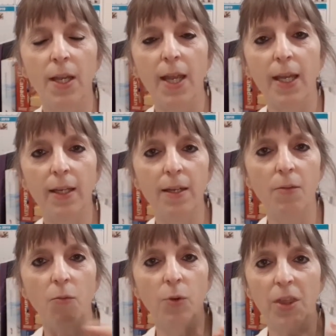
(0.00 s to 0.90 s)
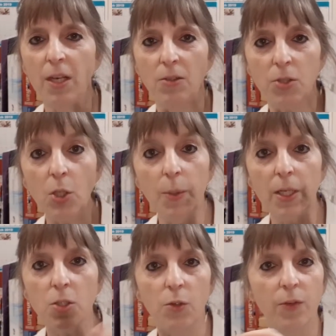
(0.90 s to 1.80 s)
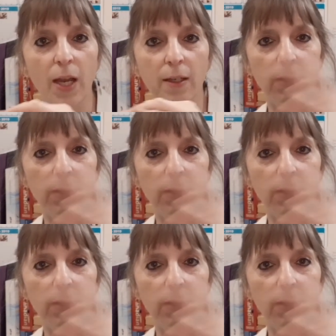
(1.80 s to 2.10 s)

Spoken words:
and within 2 minutes you've got